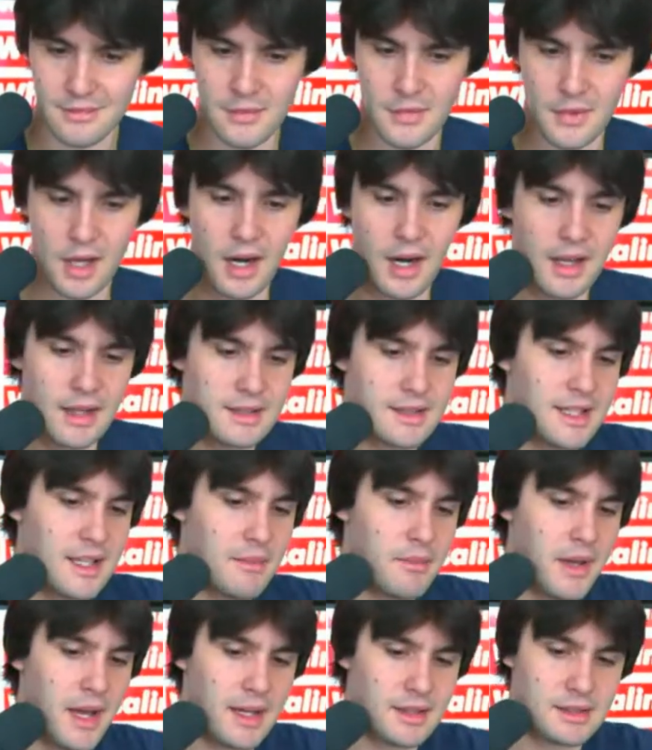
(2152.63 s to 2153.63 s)
All right, let's
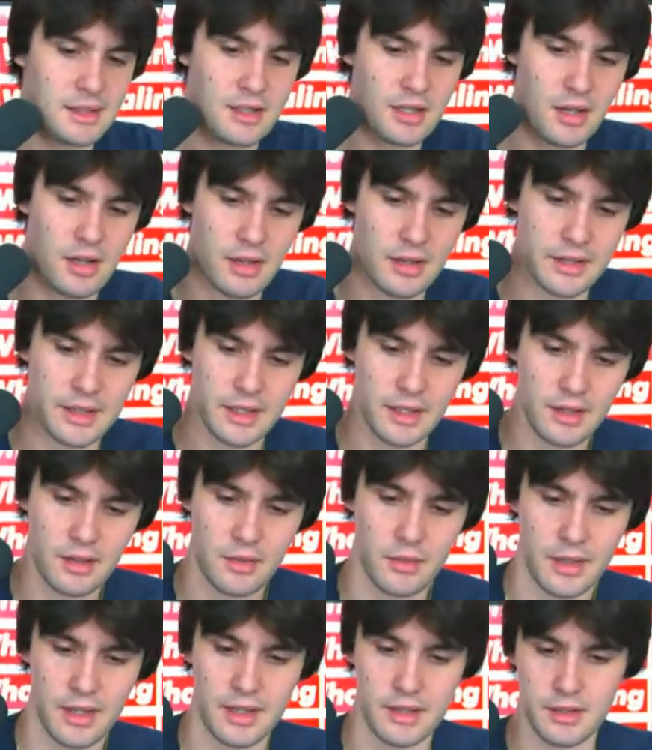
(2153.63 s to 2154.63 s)
get back to calling here
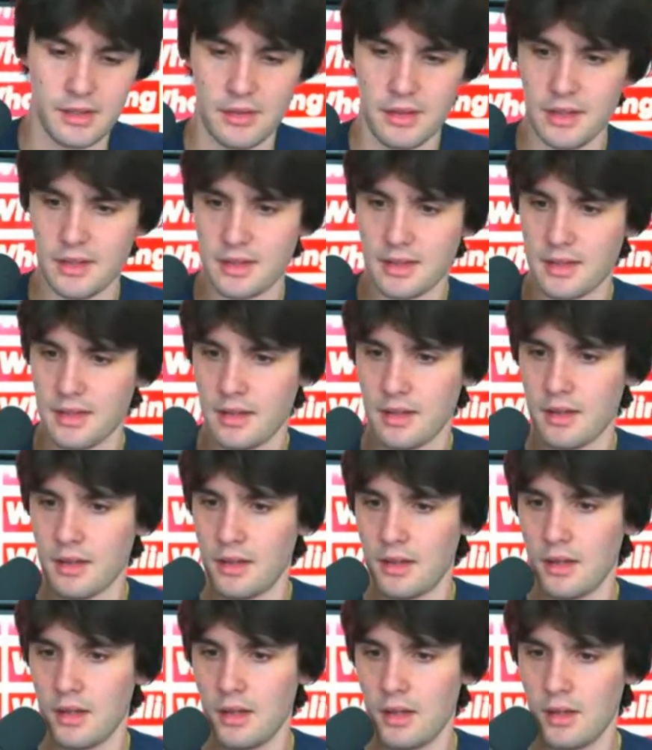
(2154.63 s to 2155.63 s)
while I do this.
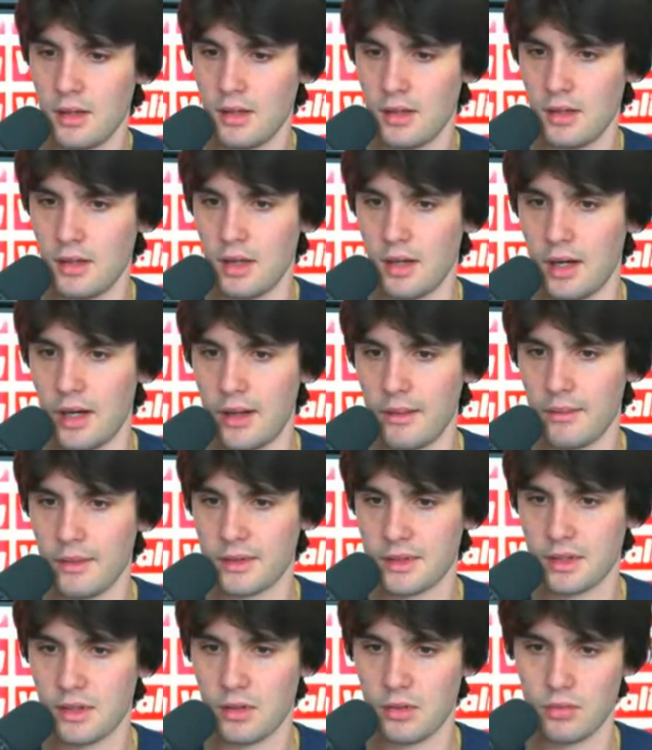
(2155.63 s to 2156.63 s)
All right,
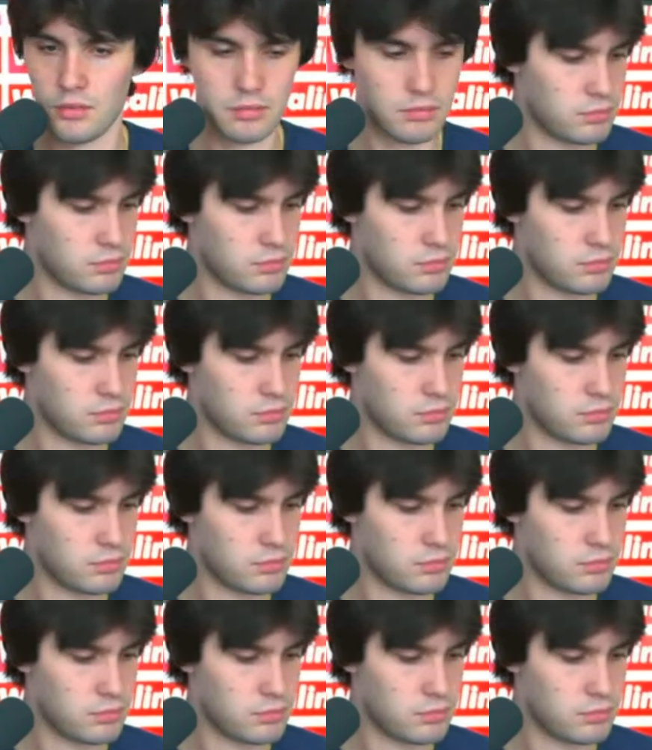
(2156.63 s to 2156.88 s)
let's go.